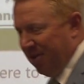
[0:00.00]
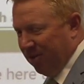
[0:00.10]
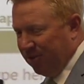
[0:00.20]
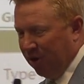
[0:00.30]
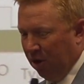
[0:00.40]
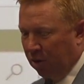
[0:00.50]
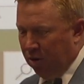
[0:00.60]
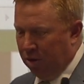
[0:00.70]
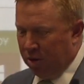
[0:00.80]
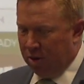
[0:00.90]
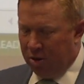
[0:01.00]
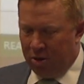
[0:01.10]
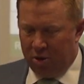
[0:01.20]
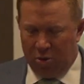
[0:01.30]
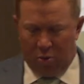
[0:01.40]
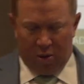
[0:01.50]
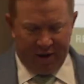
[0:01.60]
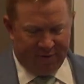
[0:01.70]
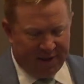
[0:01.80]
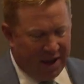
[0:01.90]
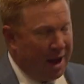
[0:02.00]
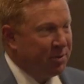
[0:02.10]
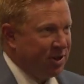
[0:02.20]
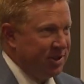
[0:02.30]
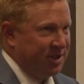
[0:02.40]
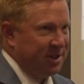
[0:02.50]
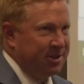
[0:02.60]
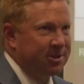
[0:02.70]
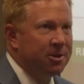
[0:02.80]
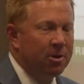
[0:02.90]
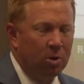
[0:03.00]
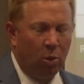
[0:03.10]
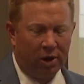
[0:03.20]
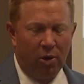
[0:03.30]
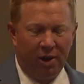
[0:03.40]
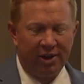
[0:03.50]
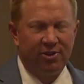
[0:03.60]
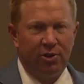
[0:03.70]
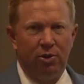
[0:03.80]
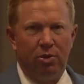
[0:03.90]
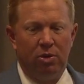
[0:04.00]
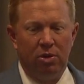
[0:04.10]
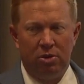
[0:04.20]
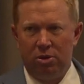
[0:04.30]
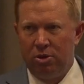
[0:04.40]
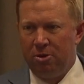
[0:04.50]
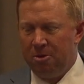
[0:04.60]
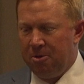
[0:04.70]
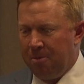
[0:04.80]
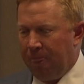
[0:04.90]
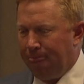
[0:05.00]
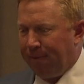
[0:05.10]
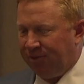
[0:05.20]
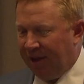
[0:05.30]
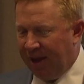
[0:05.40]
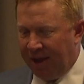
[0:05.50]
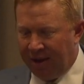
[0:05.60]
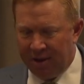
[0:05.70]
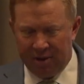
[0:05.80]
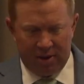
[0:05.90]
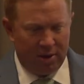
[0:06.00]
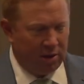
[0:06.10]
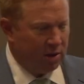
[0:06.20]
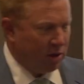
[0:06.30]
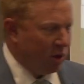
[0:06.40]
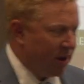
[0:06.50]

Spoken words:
So one of the options is we're going to say, you